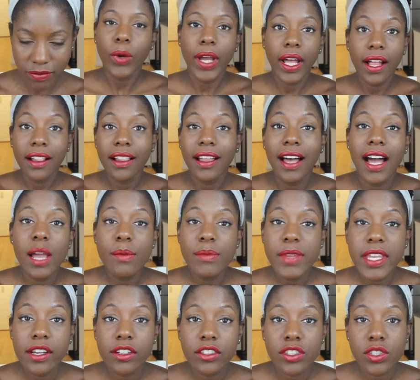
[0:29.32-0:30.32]
Well, I'm
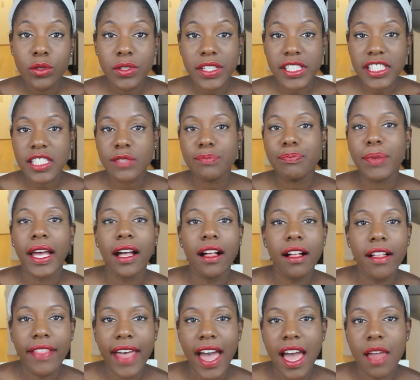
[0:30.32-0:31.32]
here to
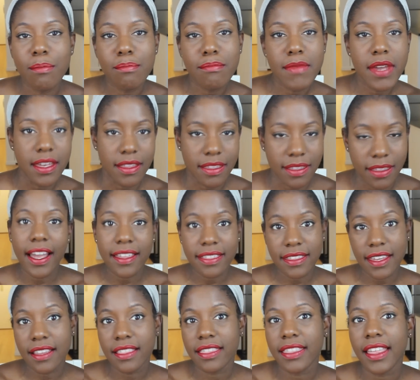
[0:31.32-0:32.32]
dispel that myth. I
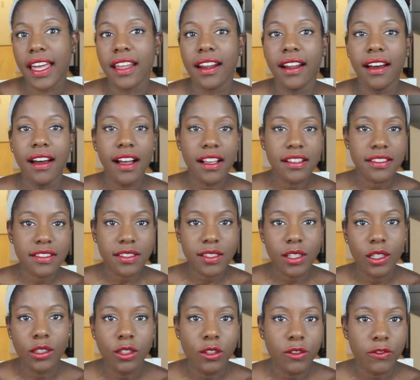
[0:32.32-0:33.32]
think that us
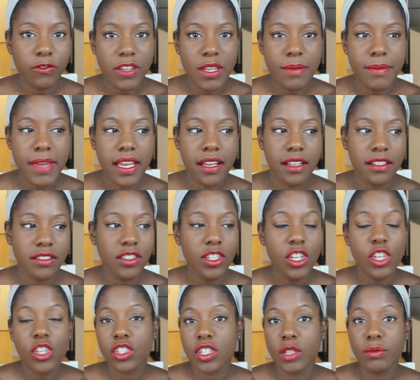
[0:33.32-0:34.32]
solo females
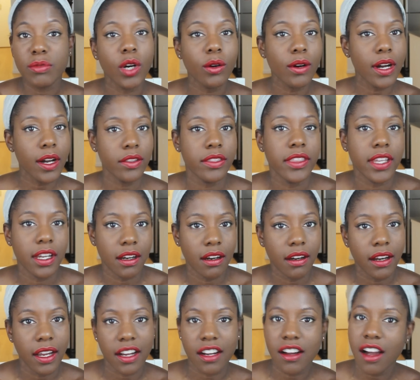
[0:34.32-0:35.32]
should go out
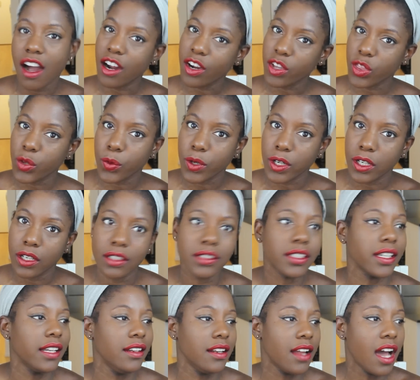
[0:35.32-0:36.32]
there and conquer the
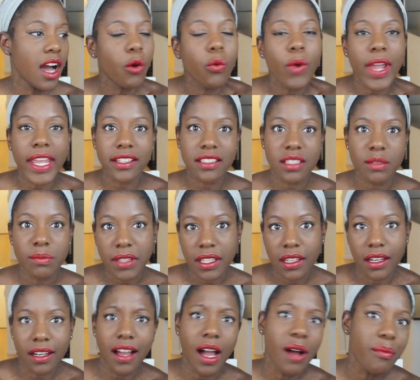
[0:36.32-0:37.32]
world and not wait to be
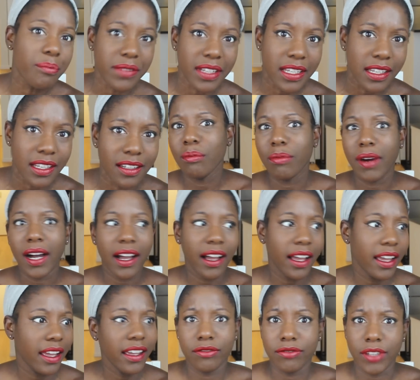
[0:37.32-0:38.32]
accompanied
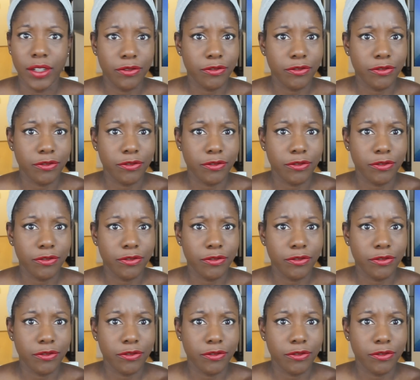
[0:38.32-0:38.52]
by a